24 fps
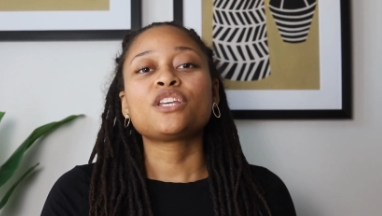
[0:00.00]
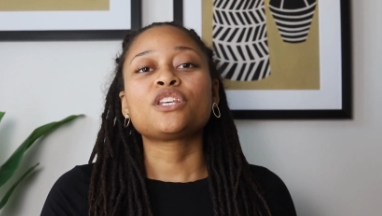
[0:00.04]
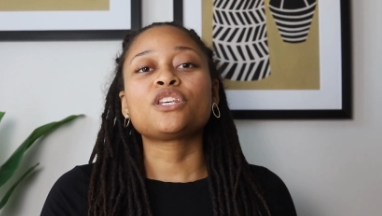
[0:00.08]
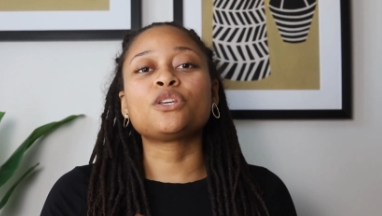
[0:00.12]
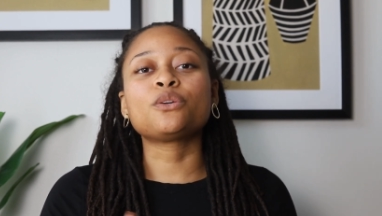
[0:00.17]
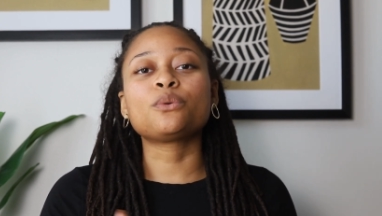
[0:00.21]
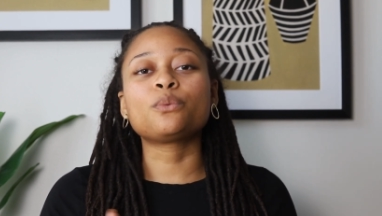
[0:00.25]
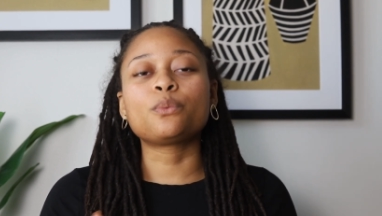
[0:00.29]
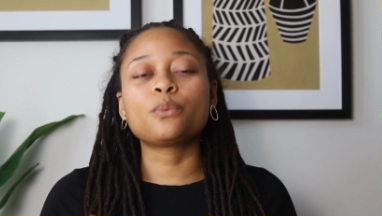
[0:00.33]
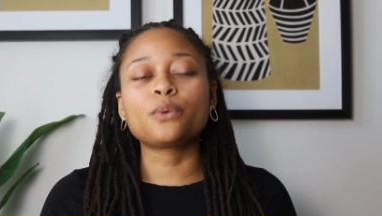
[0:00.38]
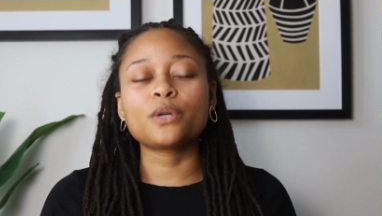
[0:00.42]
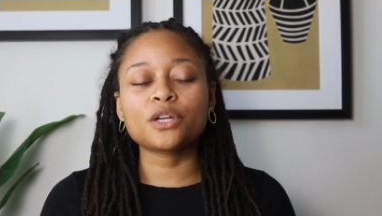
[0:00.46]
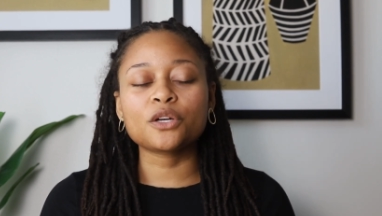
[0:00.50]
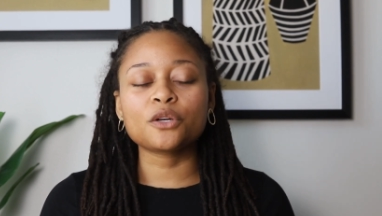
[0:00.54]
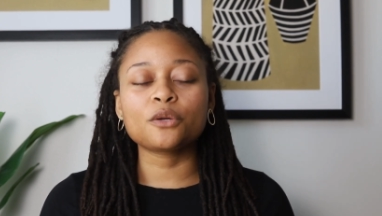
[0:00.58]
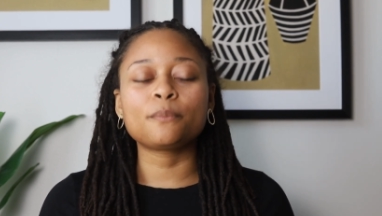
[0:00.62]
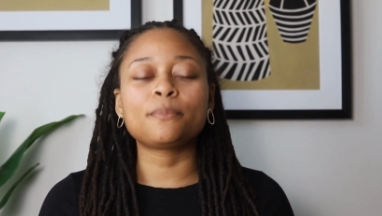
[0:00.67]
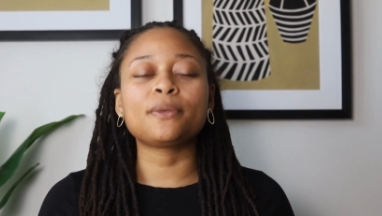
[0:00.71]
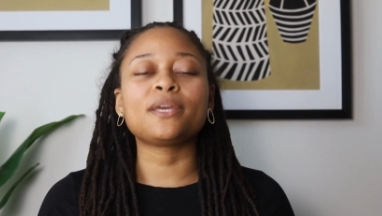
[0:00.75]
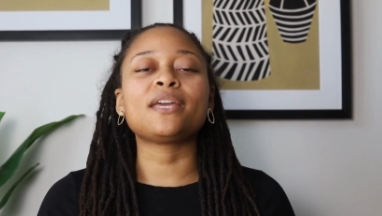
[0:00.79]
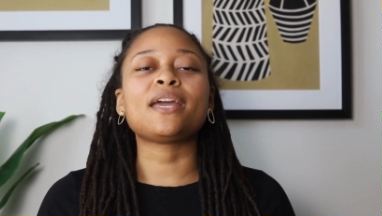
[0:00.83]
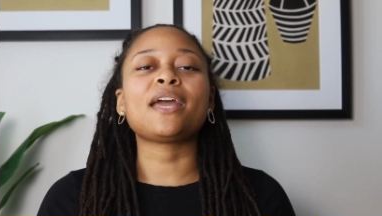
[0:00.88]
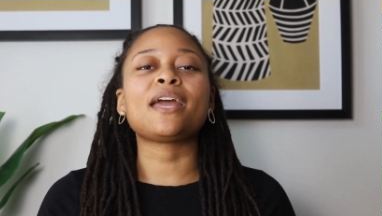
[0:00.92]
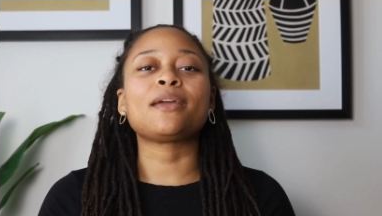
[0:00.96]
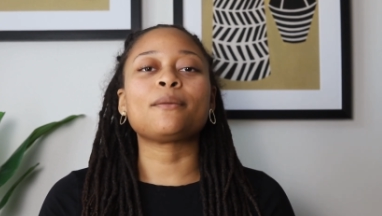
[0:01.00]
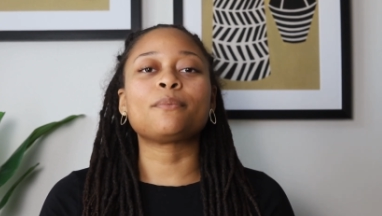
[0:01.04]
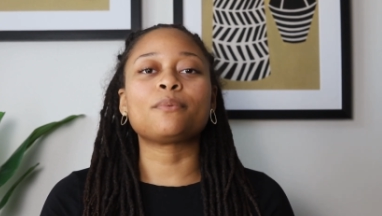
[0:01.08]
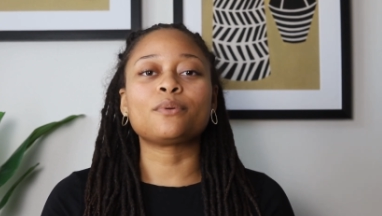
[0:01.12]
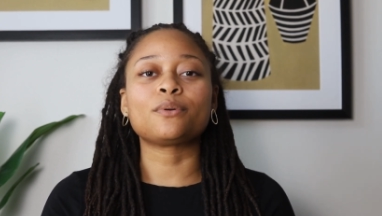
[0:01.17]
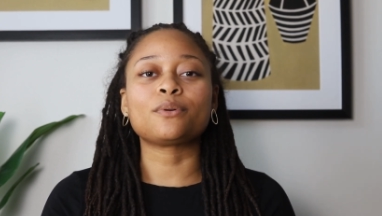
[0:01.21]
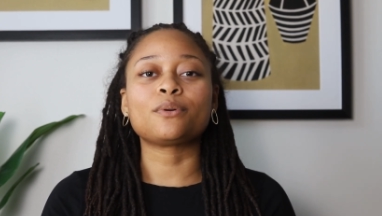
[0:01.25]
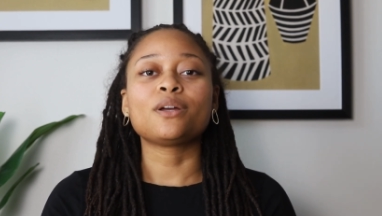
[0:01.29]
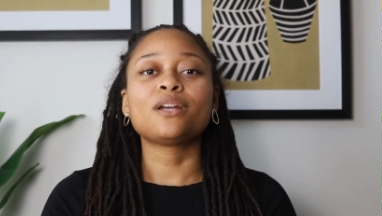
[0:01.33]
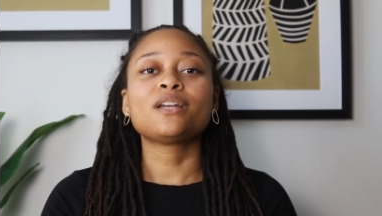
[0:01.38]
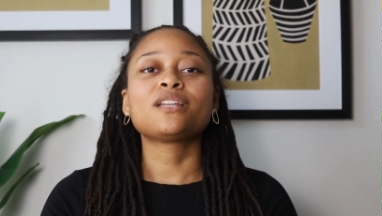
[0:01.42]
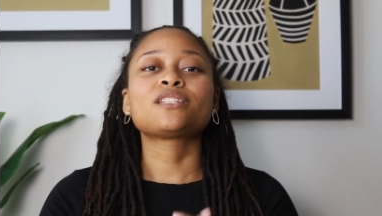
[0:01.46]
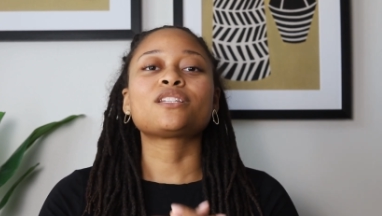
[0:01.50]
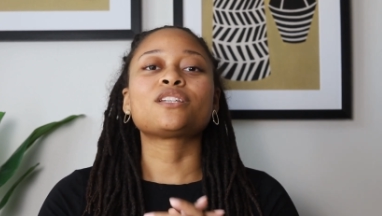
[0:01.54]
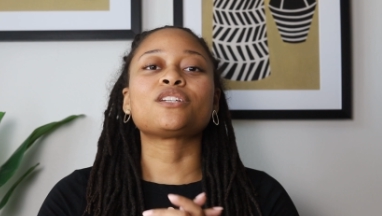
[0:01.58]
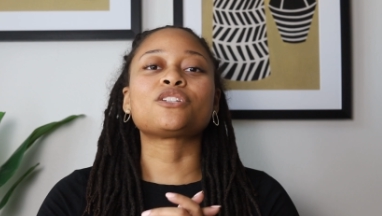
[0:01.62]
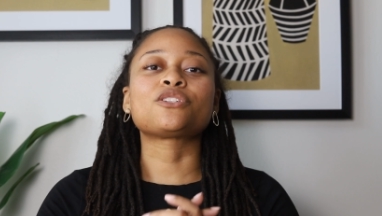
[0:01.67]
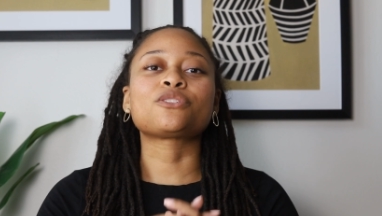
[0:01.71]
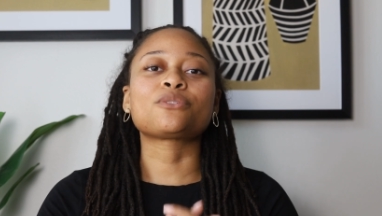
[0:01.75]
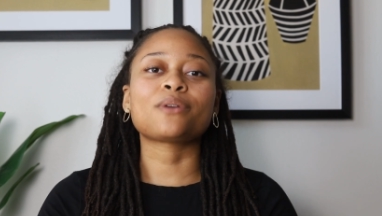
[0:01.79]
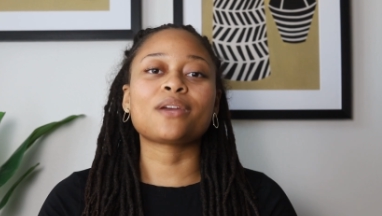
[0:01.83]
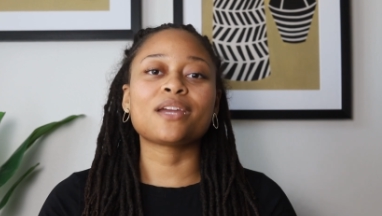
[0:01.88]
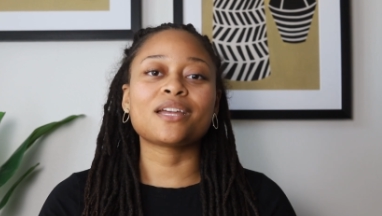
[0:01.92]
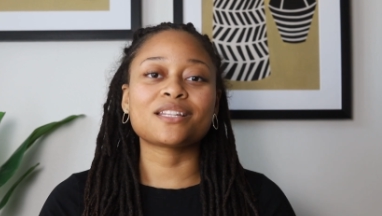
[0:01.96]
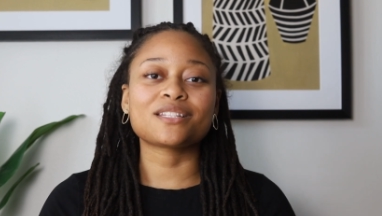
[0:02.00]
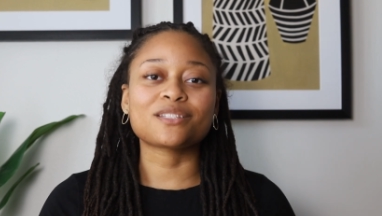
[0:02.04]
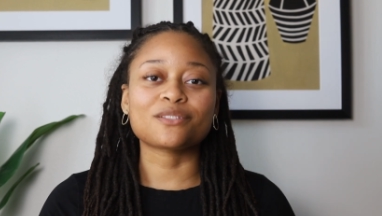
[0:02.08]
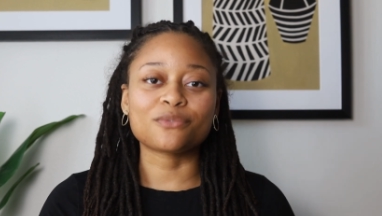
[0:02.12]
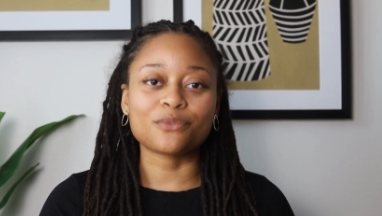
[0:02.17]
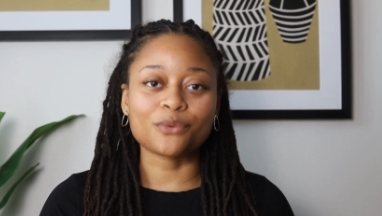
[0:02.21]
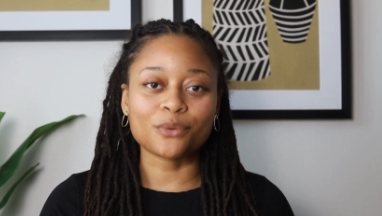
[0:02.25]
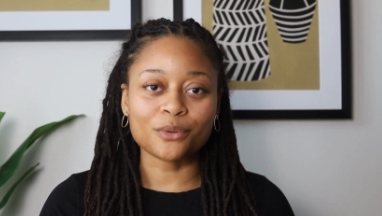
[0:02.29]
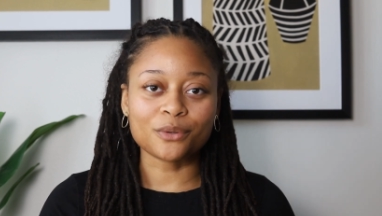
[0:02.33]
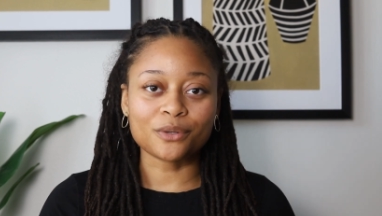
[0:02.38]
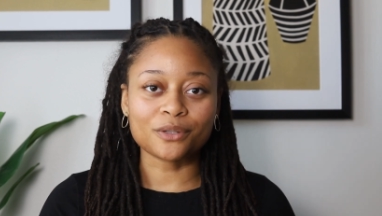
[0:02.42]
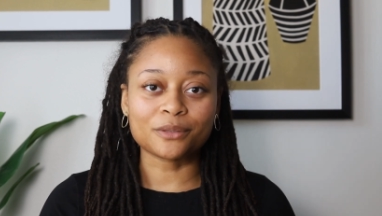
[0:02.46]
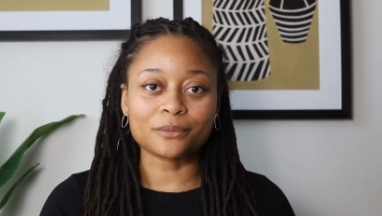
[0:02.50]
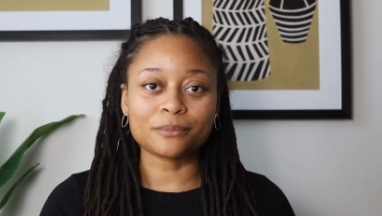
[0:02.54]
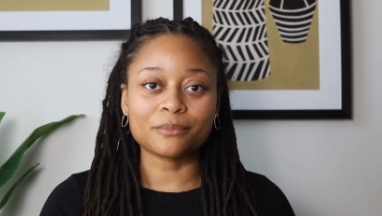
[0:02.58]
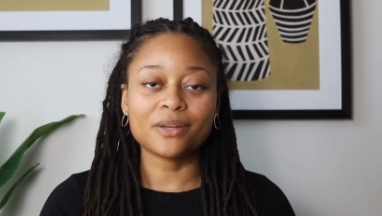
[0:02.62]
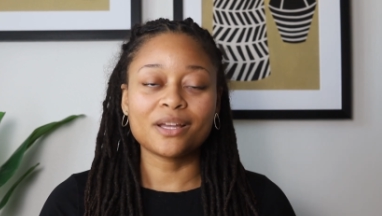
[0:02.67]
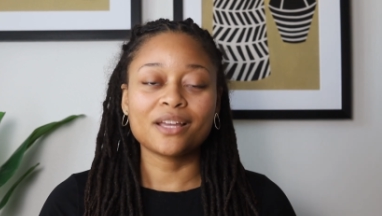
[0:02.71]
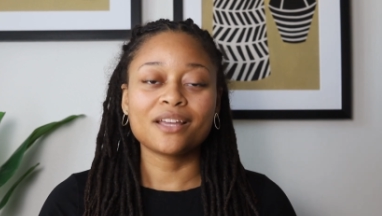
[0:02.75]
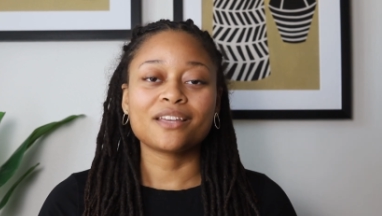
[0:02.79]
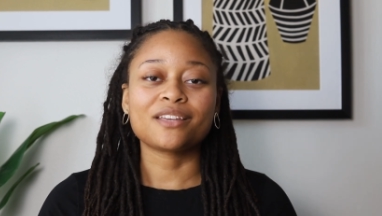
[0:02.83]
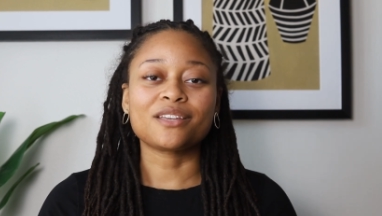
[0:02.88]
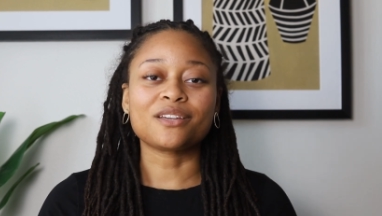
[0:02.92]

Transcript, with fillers: you will be able to transform